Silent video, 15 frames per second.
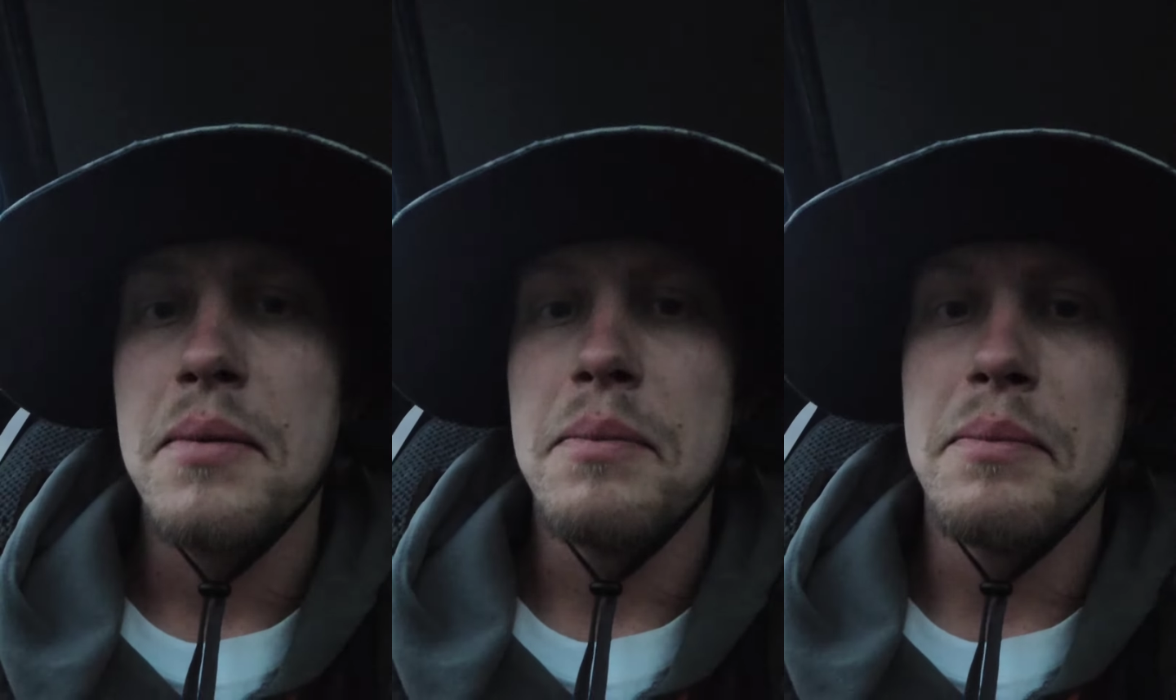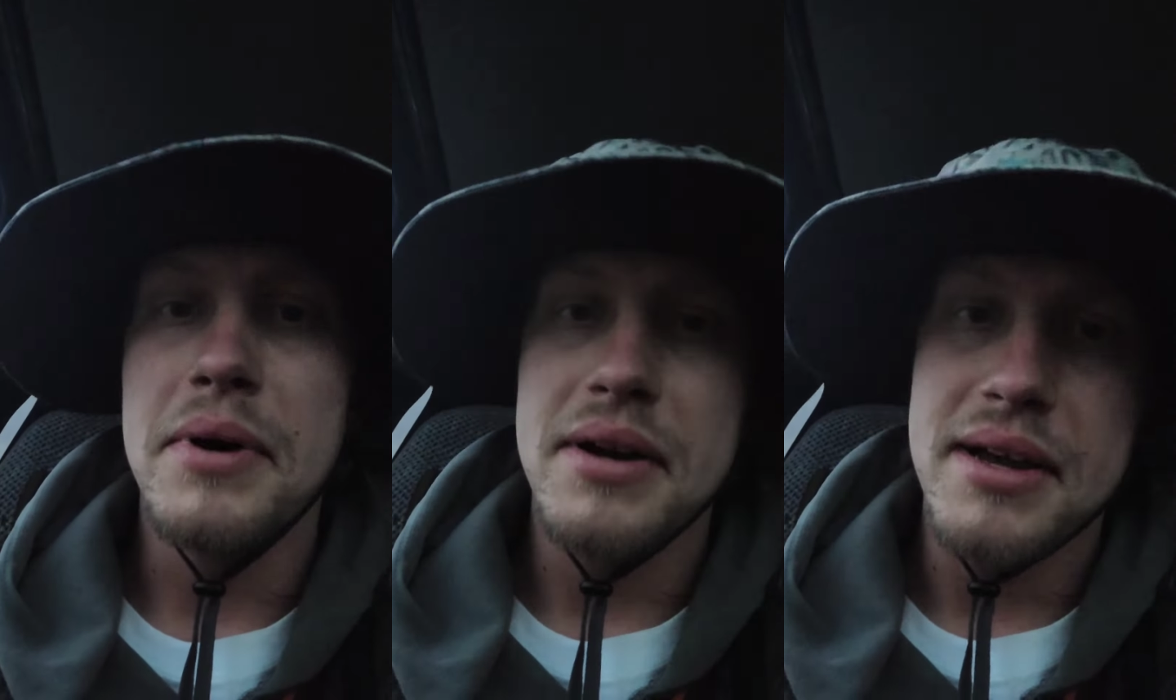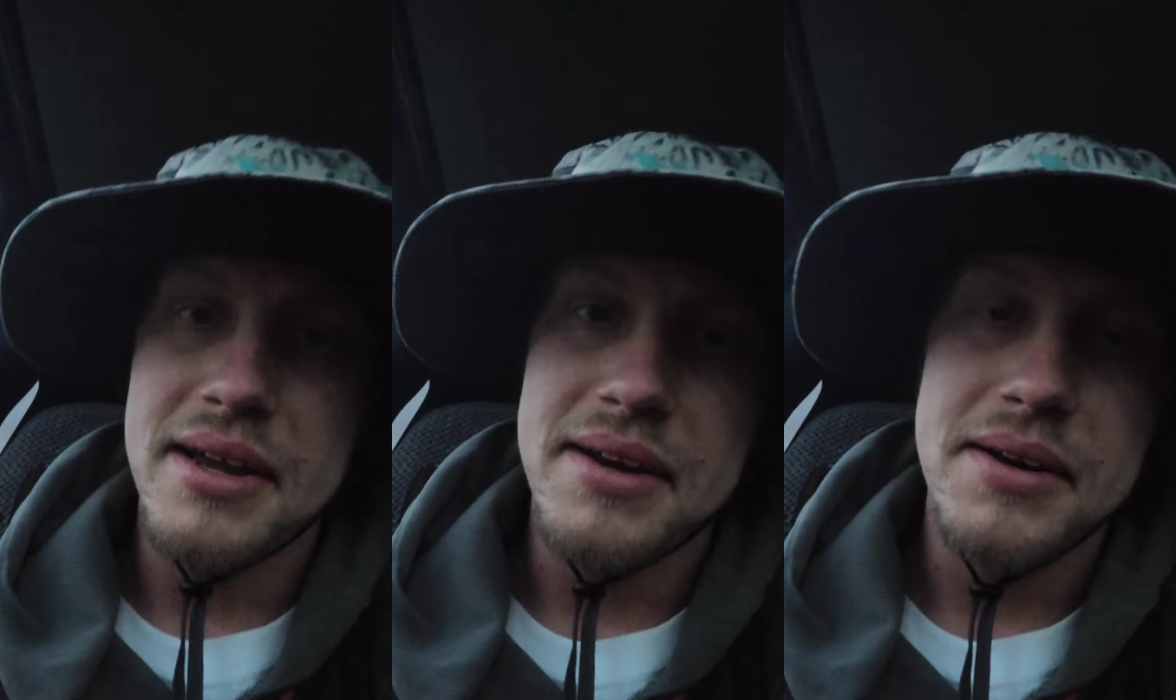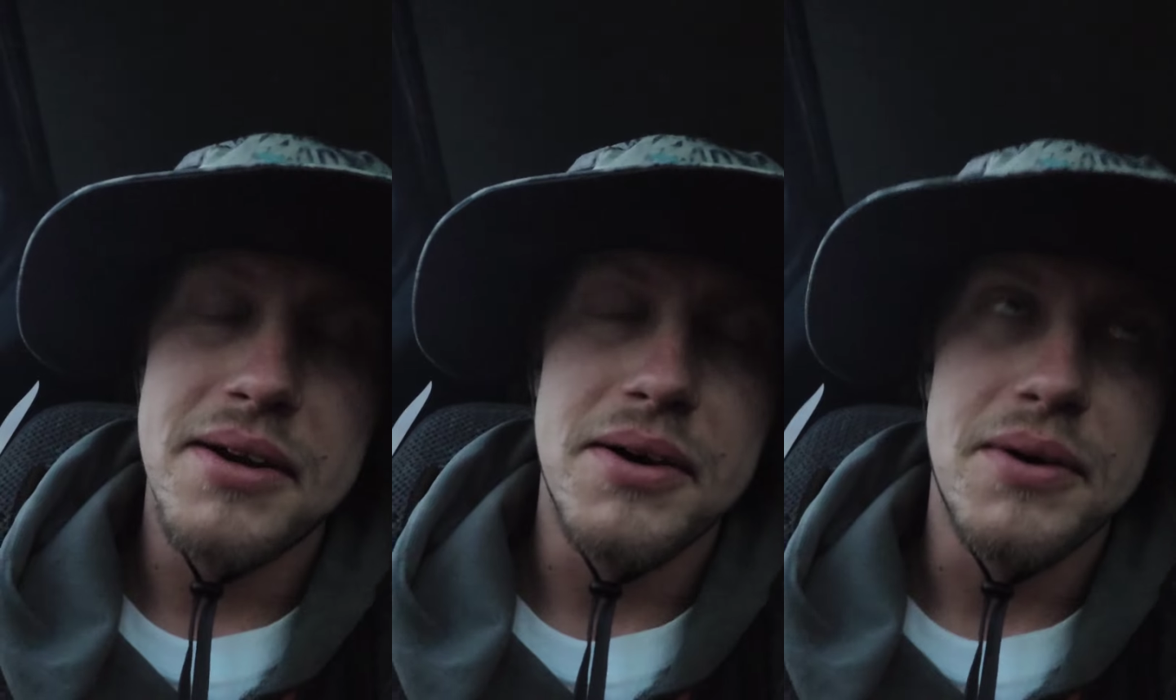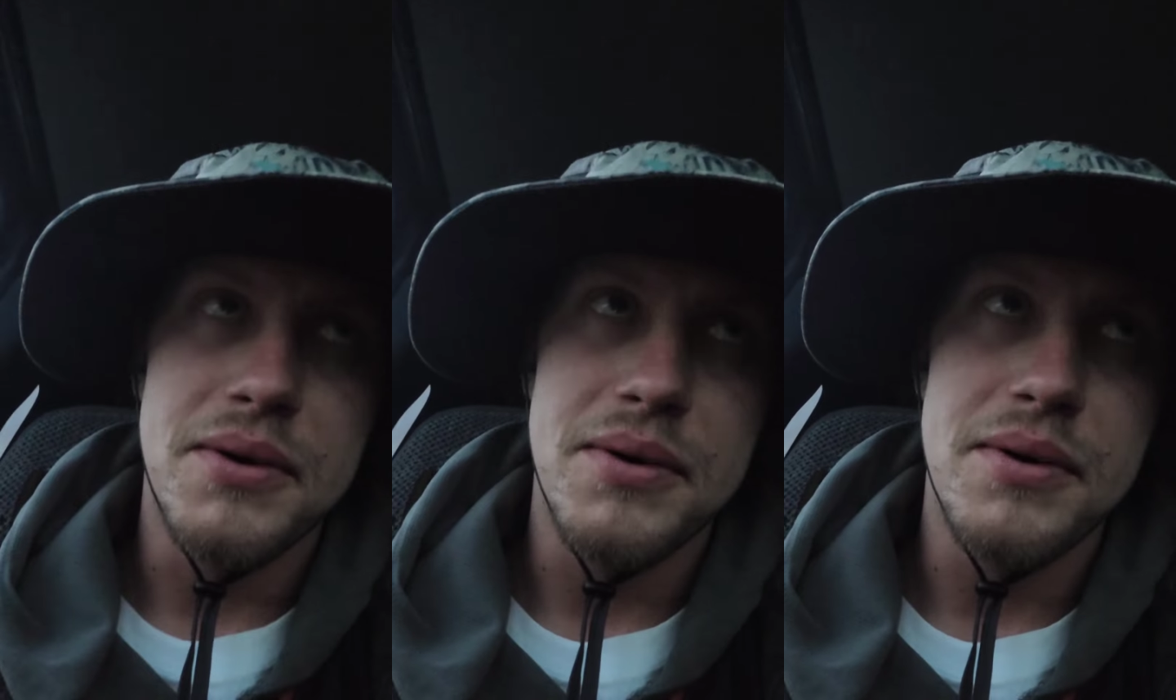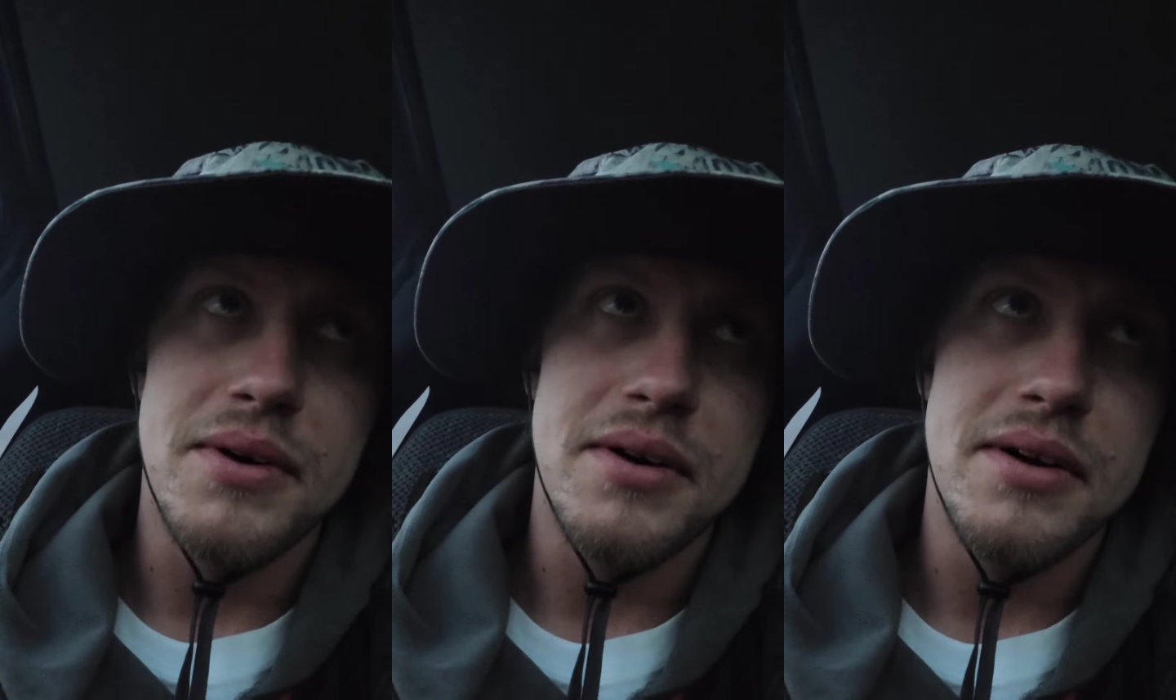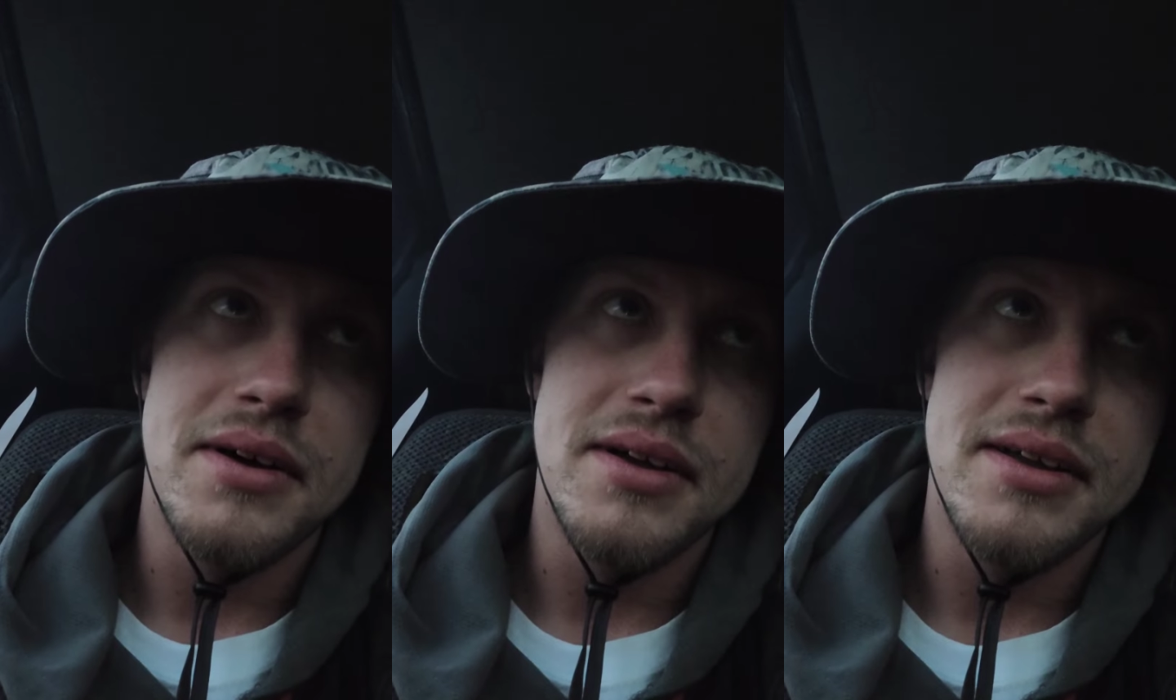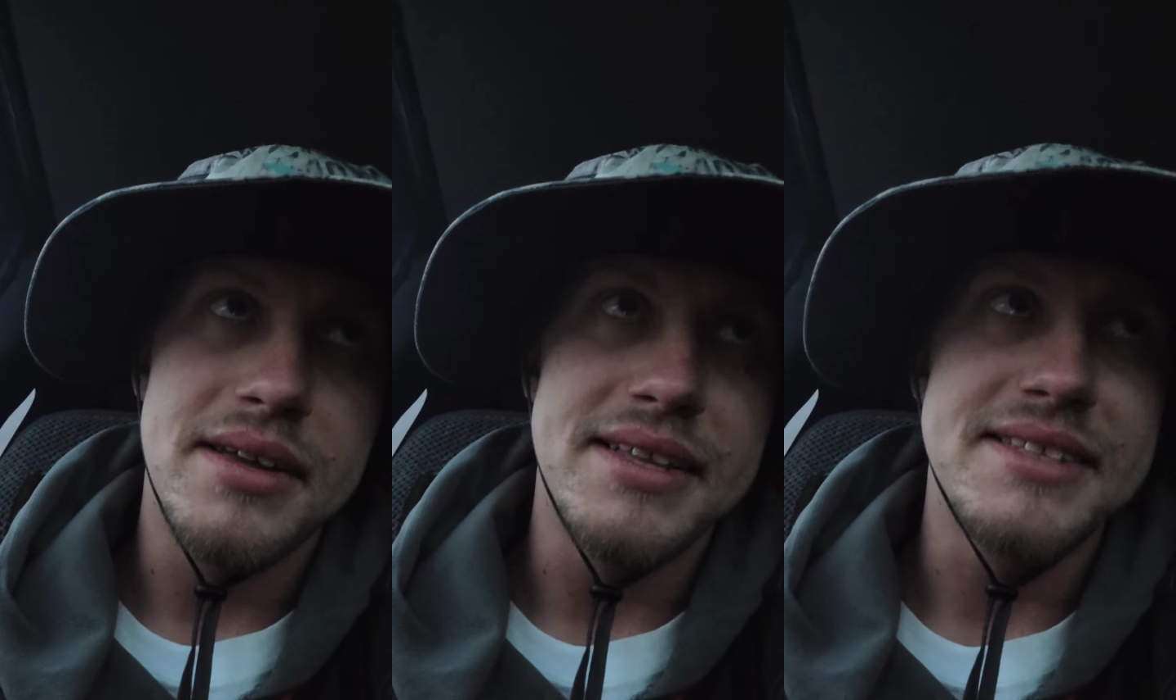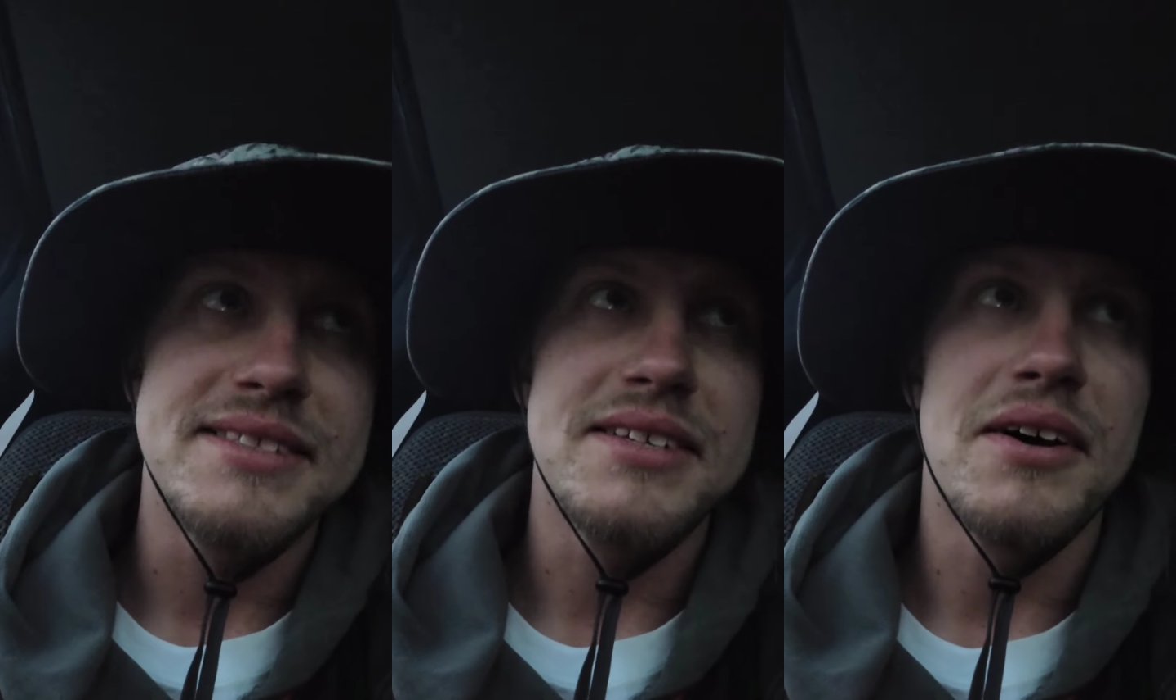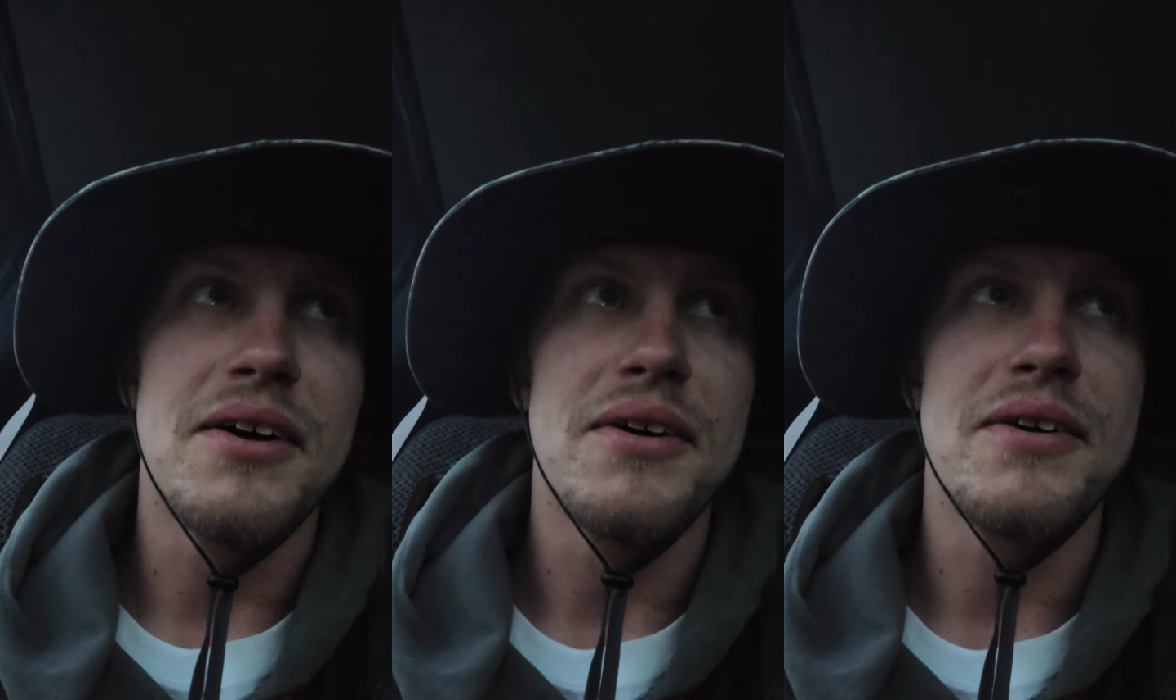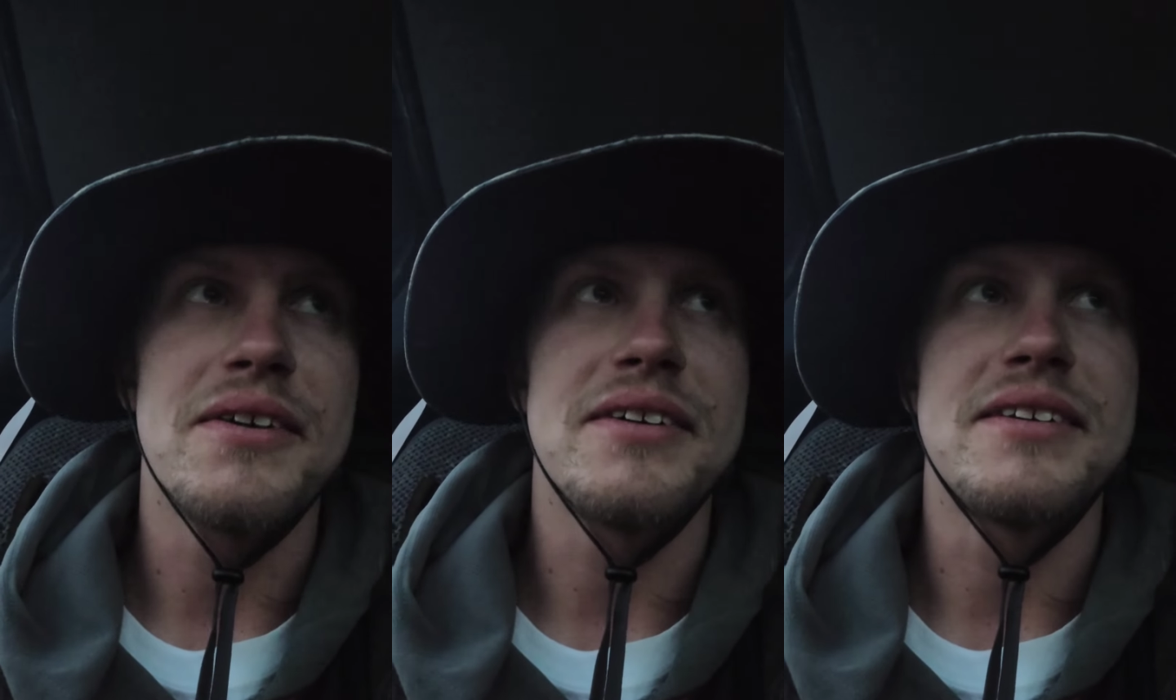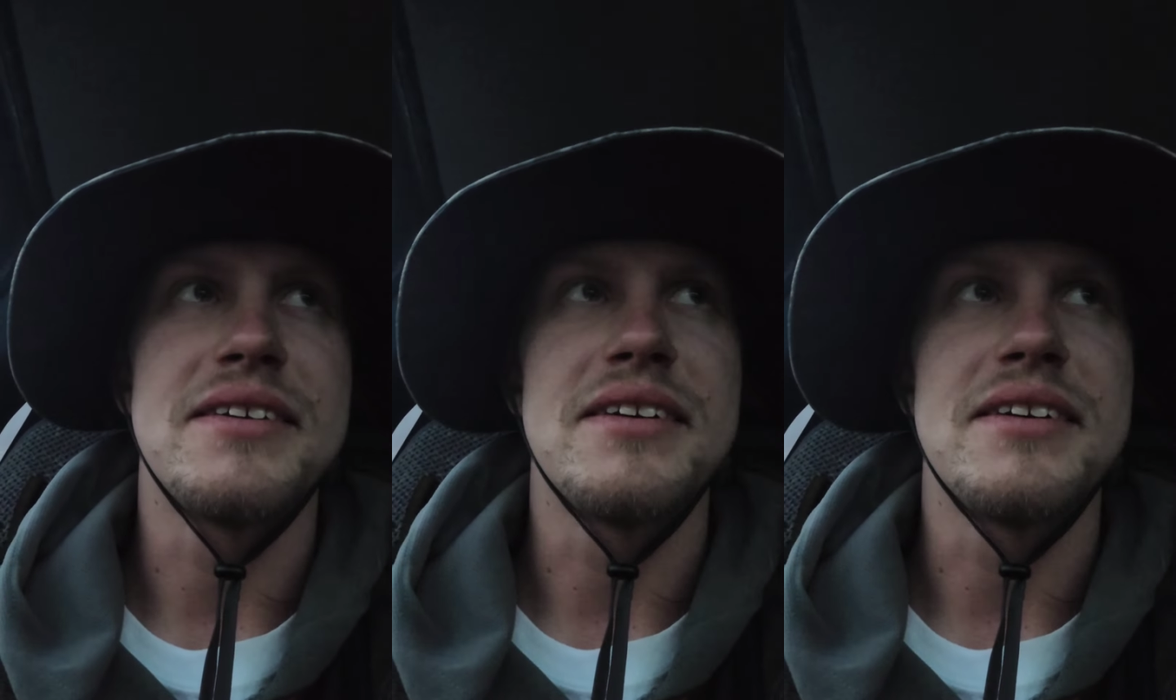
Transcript: But I know it's hard